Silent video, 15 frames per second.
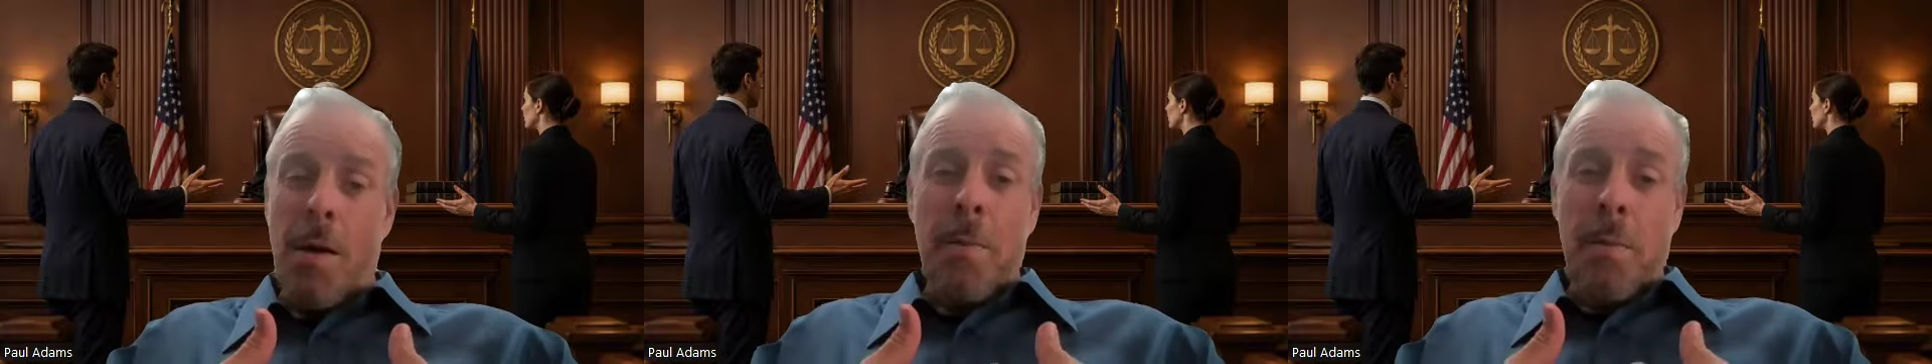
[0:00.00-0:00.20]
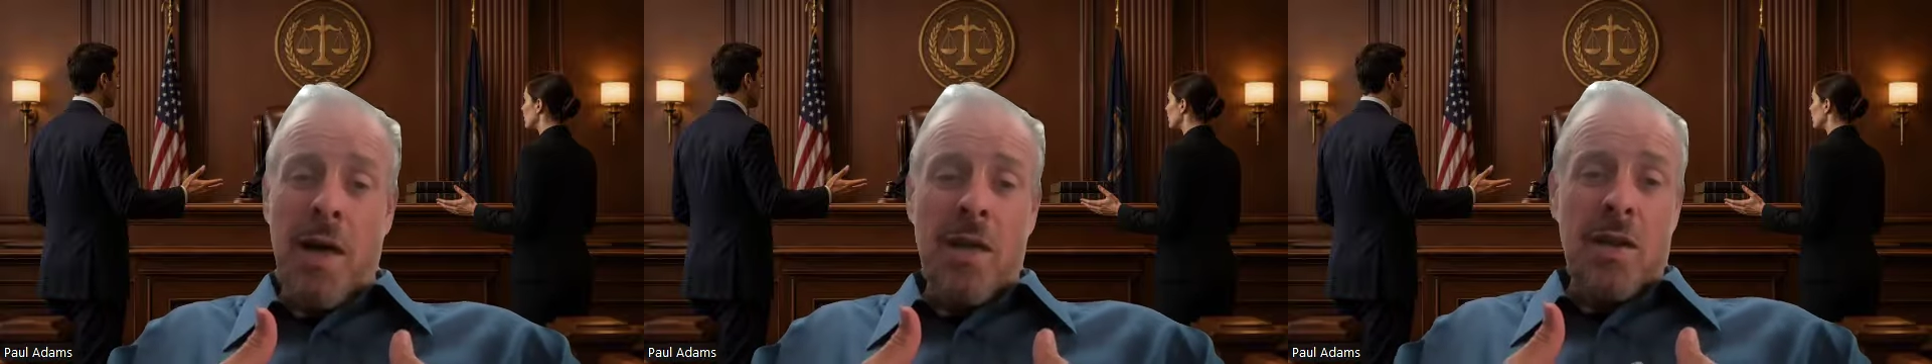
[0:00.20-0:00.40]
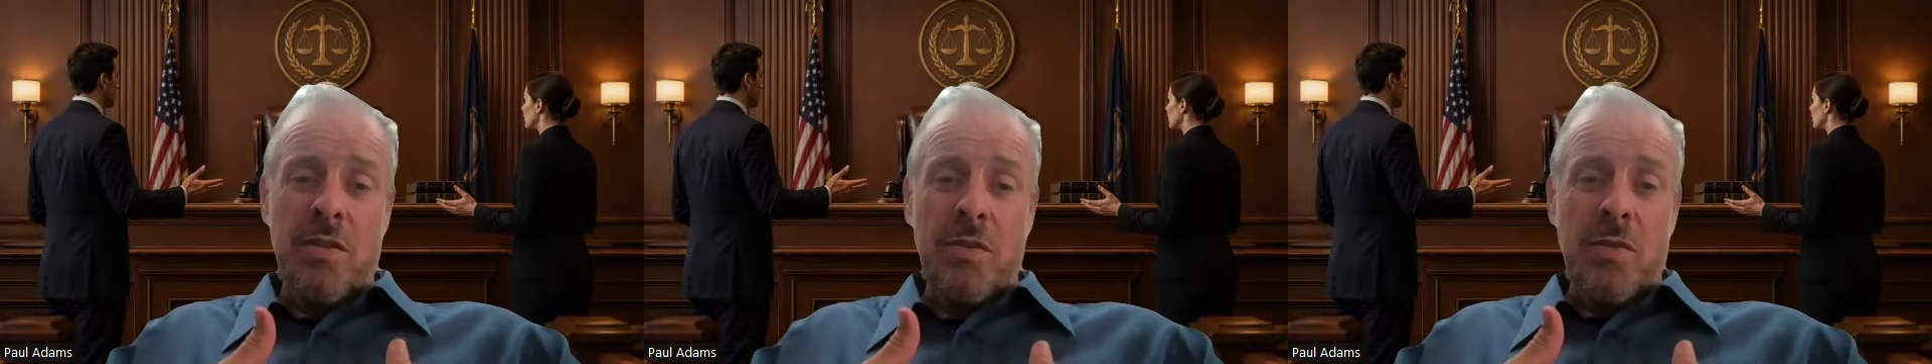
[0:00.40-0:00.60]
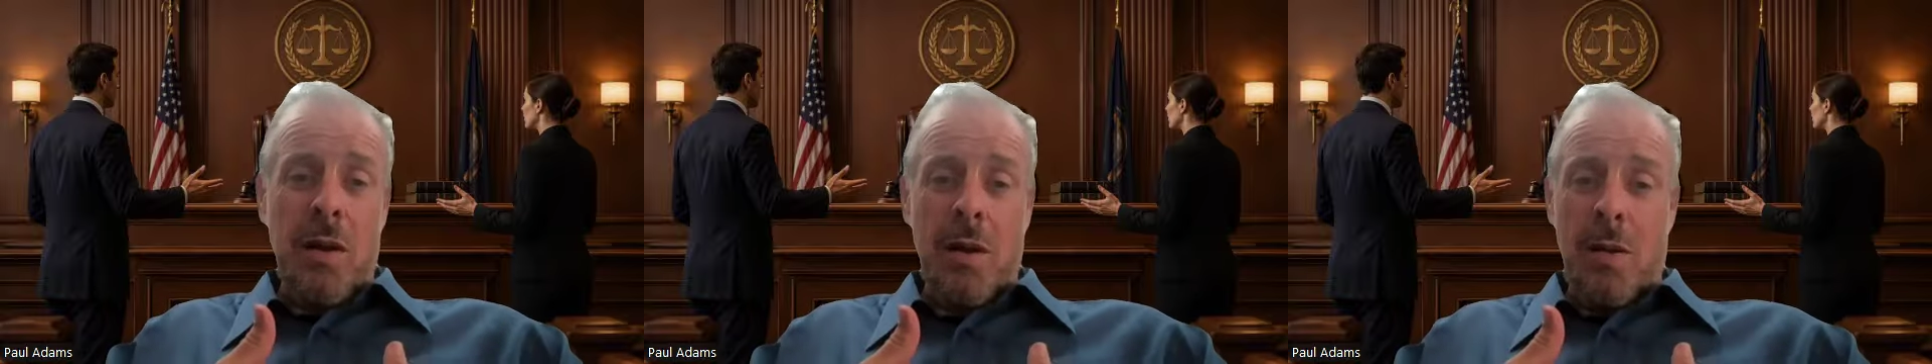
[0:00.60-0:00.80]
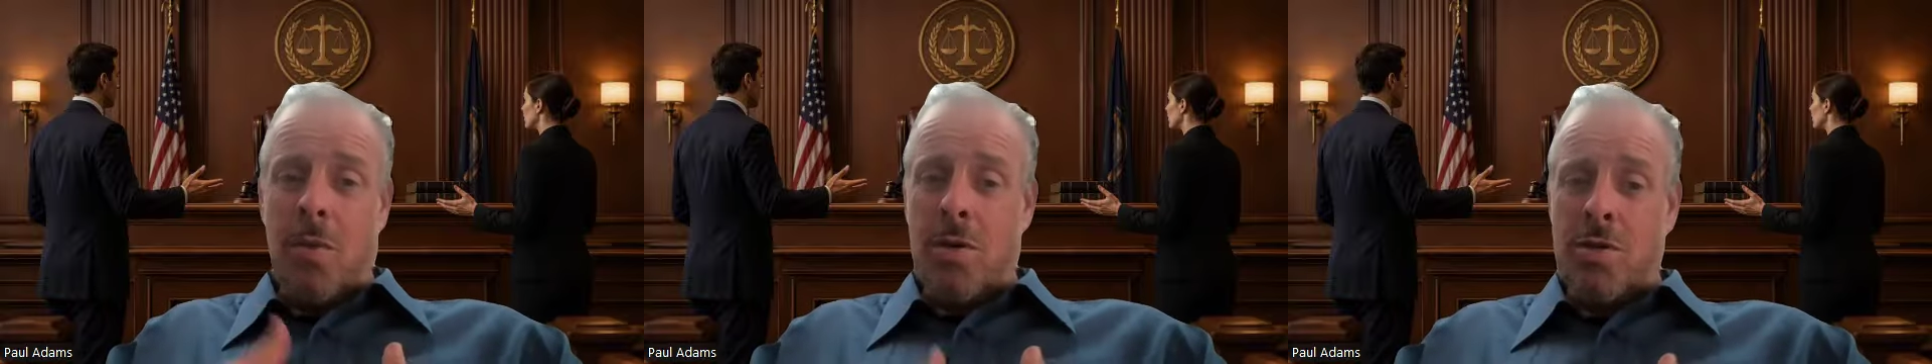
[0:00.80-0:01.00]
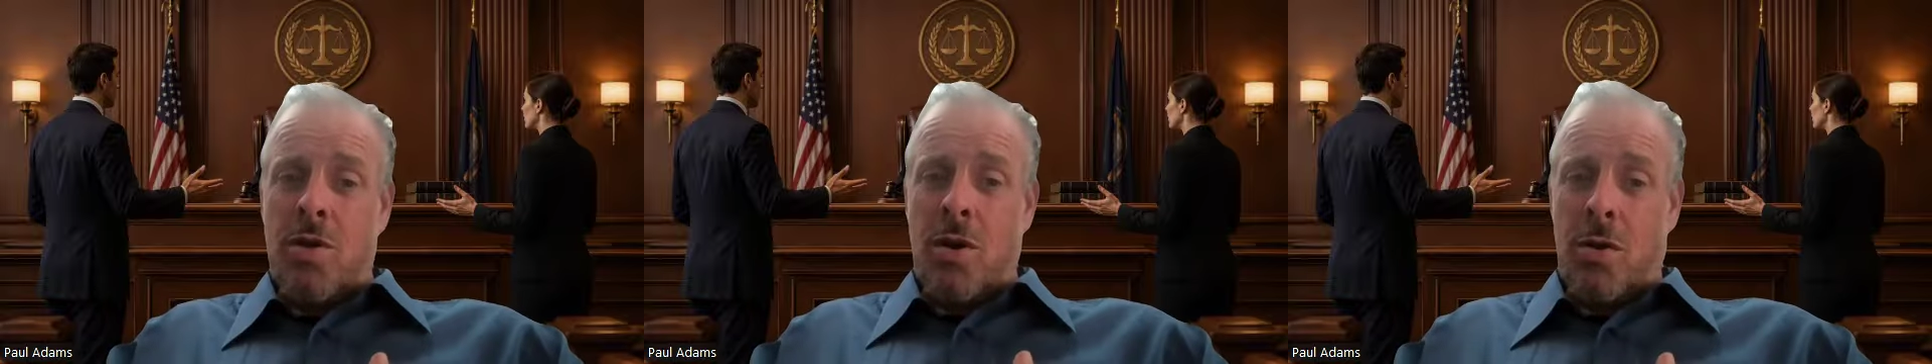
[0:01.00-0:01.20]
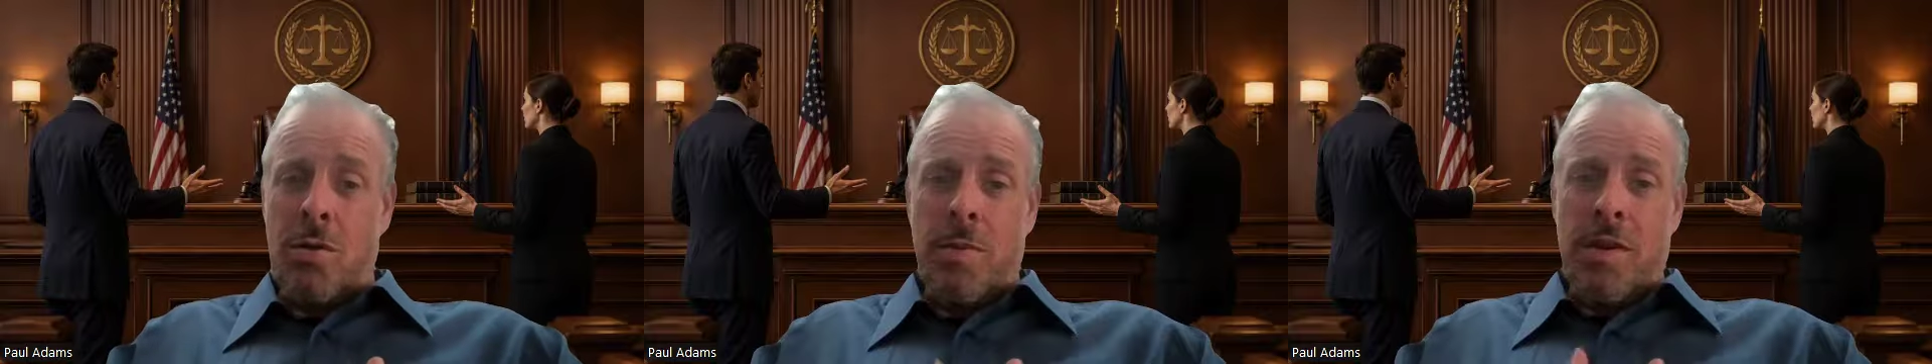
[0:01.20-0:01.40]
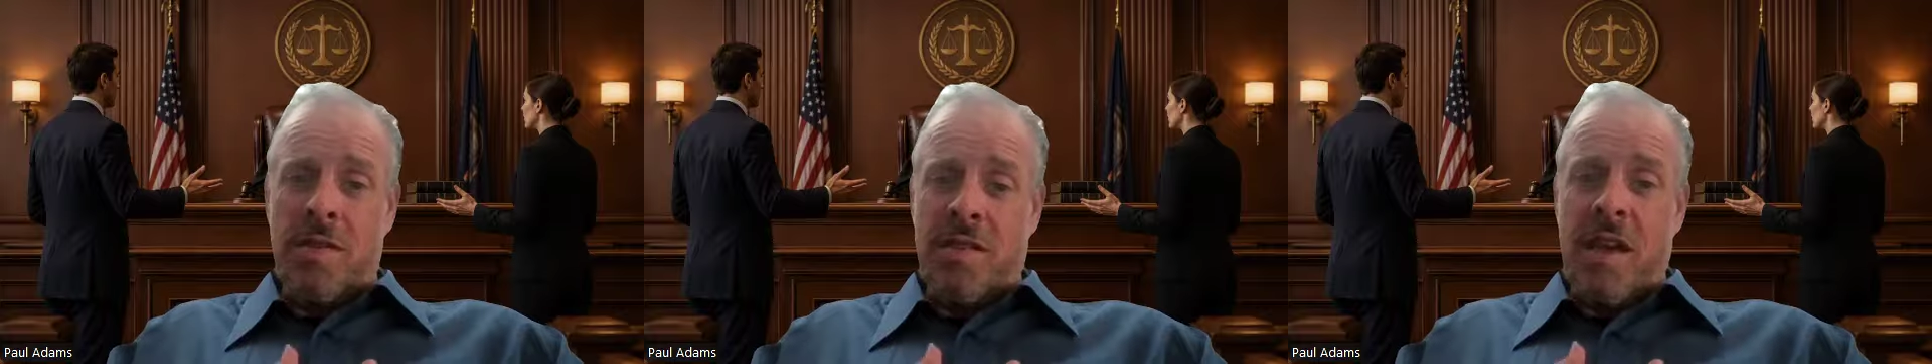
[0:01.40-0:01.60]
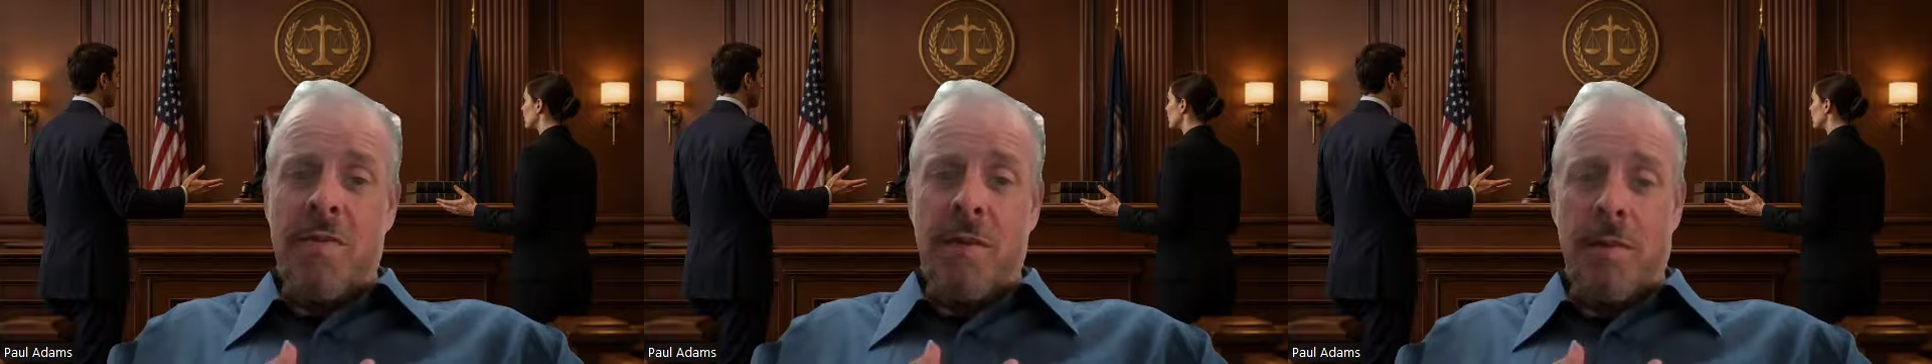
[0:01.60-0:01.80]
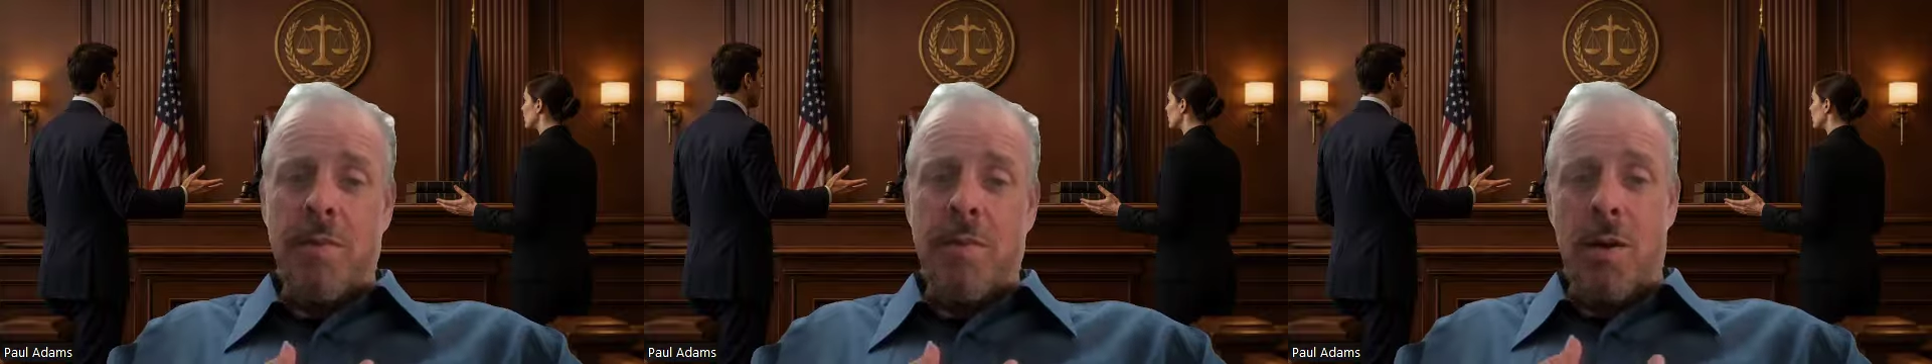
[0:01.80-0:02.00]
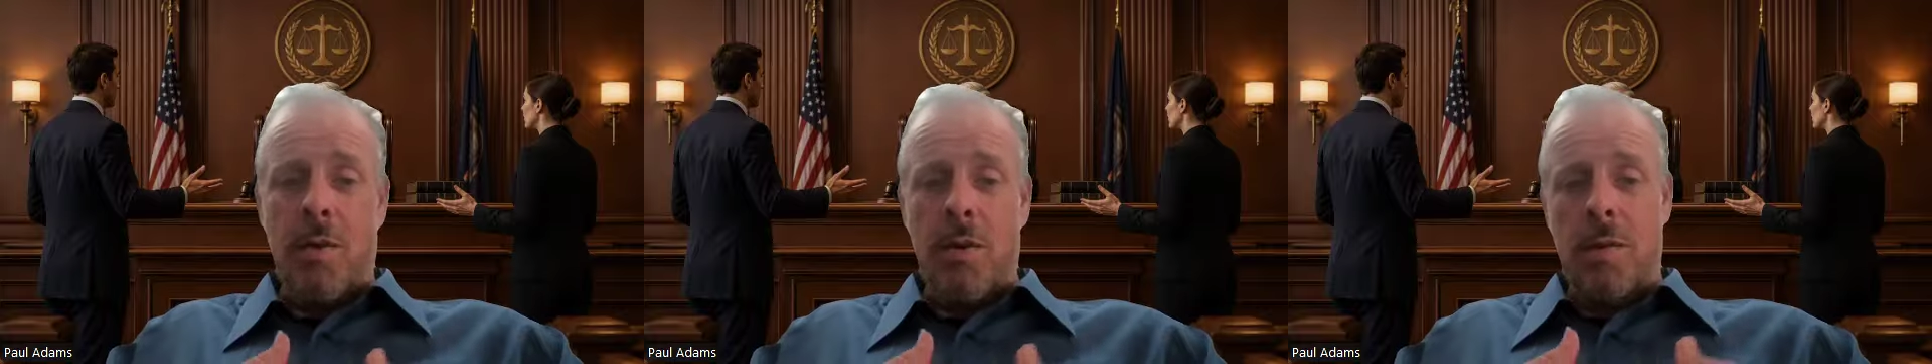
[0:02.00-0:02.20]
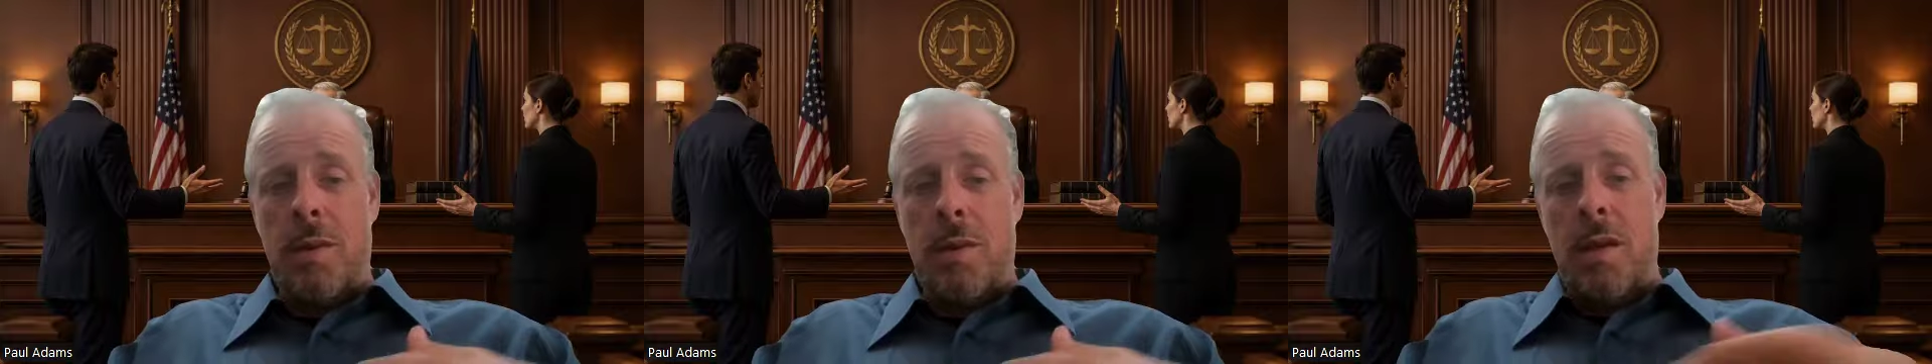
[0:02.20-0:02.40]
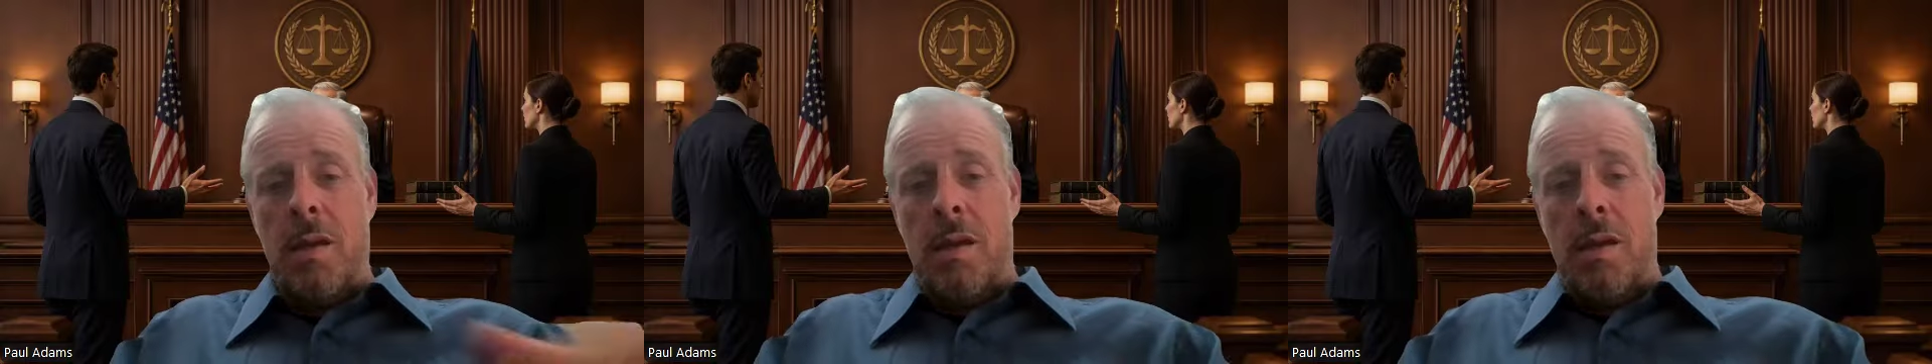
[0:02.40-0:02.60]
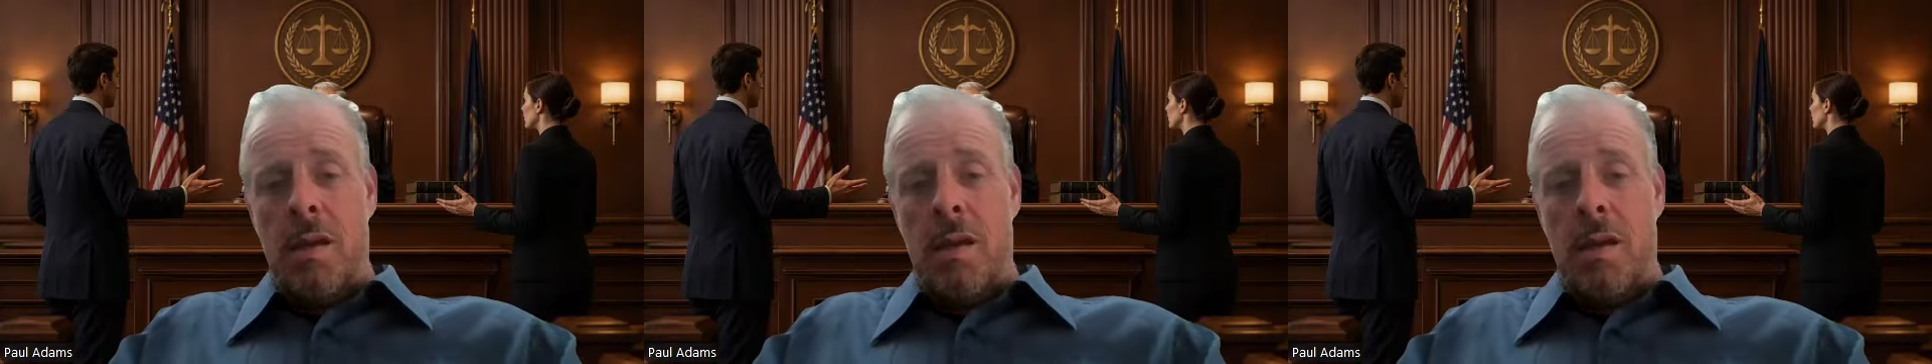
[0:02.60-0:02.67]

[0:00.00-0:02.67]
I'm a pilot as well. I want you all to be safe up there with me.